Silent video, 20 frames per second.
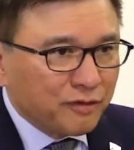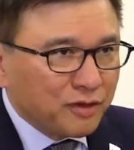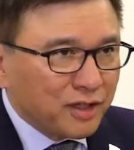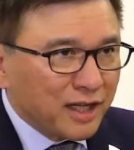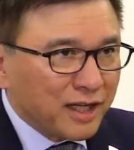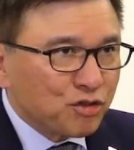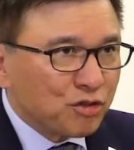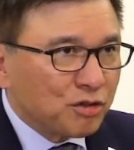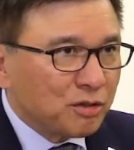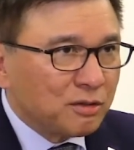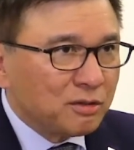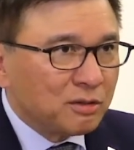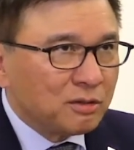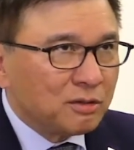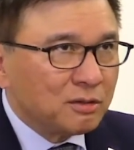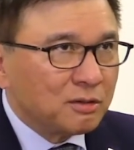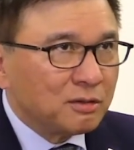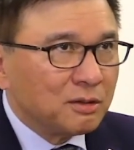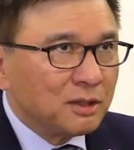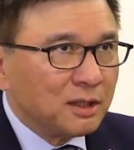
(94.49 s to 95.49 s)

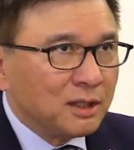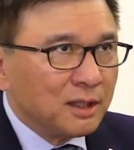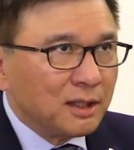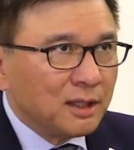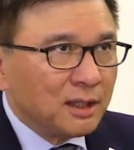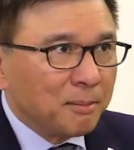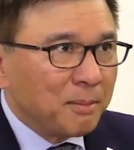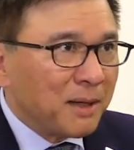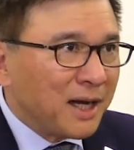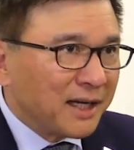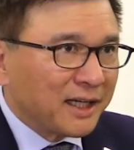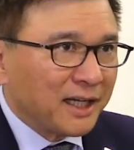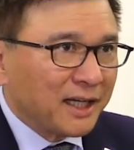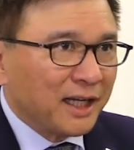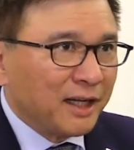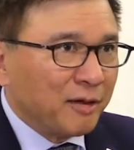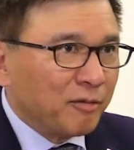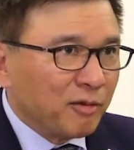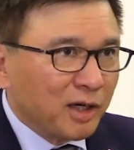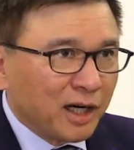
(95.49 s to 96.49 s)
natural market
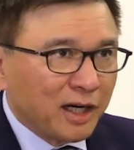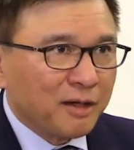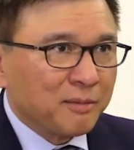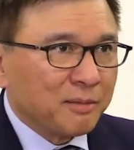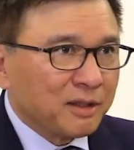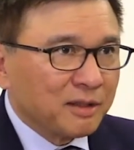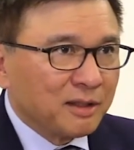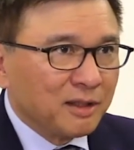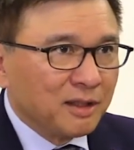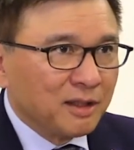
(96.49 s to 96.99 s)
environment